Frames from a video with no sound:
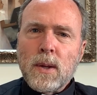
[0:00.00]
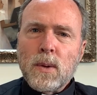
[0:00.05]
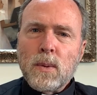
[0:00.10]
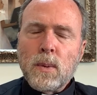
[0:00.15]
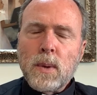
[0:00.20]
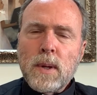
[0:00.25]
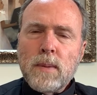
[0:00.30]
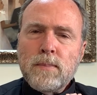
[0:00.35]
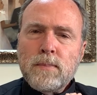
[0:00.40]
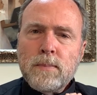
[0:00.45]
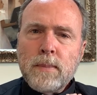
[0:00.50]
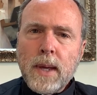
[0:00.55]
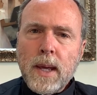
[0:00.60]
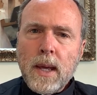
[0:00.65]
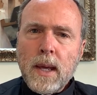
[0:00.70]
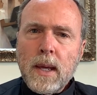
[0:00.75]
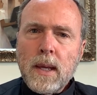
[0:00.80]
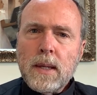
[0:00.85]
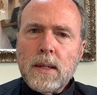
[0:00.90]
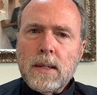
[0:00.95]

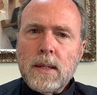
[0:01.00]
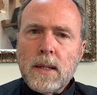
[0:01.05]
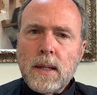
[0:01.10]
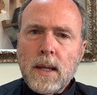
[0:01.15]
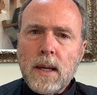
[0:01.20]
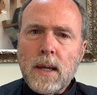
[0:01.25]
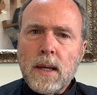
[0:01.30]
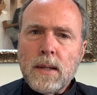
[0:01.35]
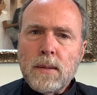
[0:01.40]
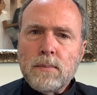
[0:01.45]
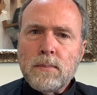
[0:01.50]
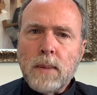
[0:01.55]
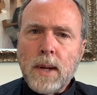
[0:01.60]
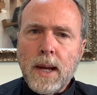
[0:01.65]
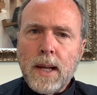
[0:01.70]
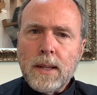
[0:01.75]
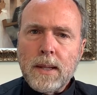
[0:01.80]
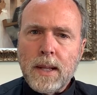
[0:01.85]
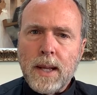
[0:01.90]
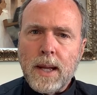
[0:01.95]
Remain in
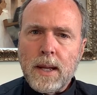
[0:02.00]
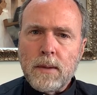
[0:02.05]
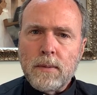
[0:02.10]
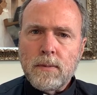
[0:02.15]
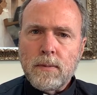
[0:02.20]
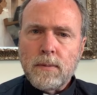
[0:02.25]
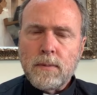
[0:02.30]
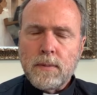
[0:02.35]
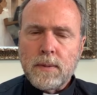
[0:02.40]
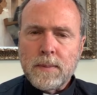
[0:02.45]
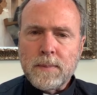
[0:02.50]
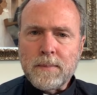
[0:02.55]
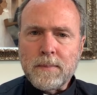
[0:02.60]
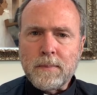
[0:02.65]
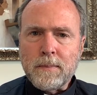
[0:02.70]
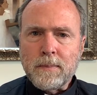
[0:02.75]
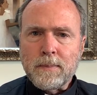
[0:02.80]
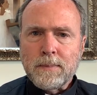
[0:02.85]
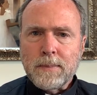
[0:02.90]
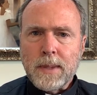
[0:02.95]
my love.
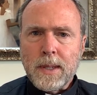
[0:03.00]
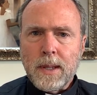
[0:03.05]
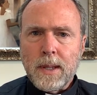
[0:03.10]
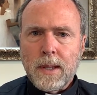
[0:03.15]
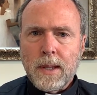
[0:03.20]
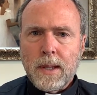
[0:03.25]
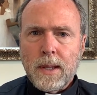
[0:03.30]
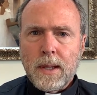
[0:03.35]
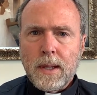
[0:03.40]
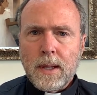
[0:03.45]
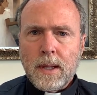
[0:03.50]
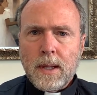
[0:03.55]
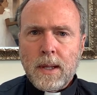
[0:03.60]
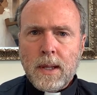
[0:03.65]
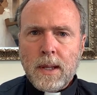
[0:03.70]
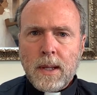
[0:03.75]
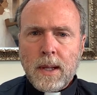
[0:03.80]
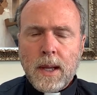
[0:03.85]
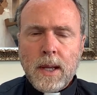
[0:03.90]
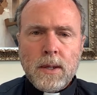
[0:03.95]

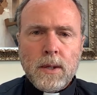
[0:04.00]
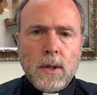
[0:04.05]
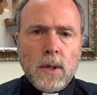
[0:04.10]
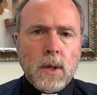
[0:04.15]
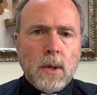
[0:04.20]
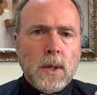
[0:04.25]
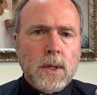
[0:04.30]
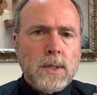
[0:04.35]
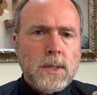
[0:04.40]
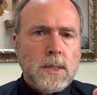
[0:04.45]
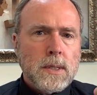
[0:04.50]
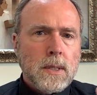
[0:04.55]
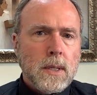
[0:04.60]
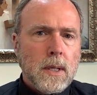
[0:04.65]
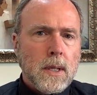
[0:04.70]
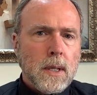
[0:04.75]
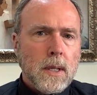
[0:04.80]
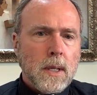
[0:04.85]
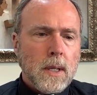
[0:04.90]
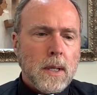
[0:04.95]
And notice
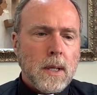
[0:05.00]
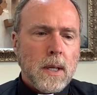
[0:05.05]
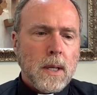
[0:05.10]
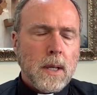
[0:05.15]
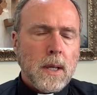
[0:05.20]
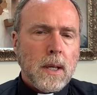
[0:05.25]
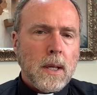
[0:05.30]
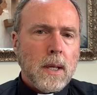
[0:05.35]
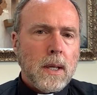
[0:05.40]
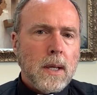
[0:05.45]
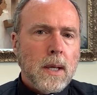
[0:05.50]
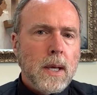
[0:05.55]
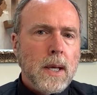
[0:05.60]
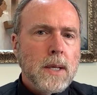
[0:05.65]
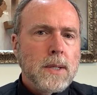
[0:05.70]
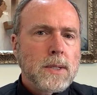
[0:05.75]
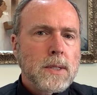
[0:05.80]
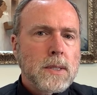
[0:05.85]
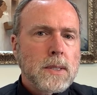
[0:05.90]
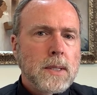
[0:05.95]

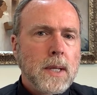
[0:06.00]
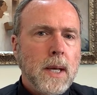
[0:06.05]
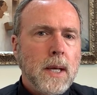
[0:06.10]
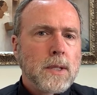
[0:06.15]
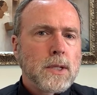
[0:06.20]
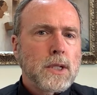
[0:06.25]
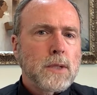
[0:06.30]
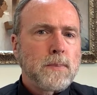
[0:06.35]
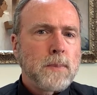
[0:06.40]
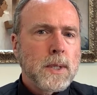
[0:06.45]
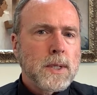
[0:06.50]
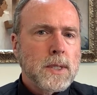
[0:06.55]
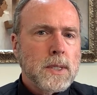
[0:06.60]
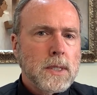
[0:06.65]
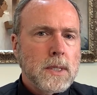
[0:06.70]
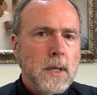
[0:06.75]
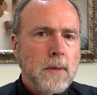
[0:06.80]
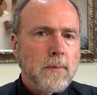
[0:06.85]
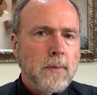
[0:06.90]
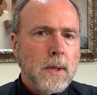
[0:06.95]
he states
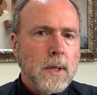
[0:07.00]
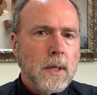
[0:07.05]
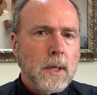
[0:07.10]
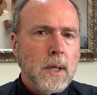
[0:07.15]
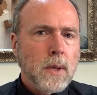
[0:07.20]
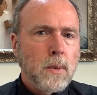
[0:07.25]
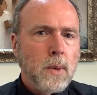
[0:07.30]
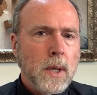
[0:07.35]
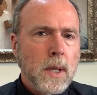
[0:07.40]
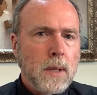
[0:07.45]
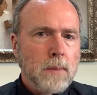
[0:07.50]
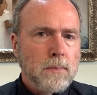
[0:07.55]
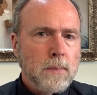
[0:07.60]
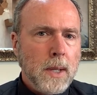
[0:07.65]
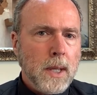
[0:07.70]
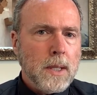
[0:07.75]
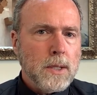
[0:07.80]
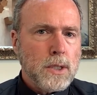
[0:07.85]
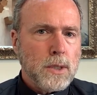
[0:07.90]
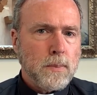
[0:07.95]
specifically what he
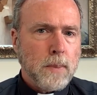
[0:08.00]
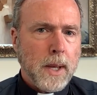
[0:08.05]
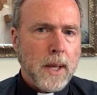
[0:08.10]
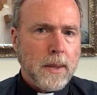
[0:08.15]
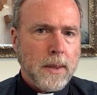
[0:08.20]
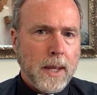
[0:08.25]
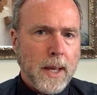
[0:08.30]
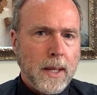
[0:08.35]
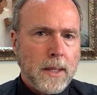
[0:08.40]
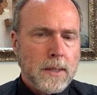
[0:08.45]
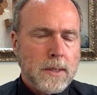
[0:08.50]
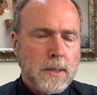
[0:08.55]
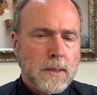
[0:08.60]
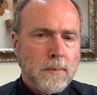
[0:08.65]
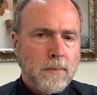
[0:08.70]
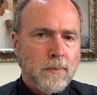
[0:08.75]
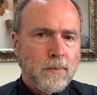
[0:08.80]
means by that.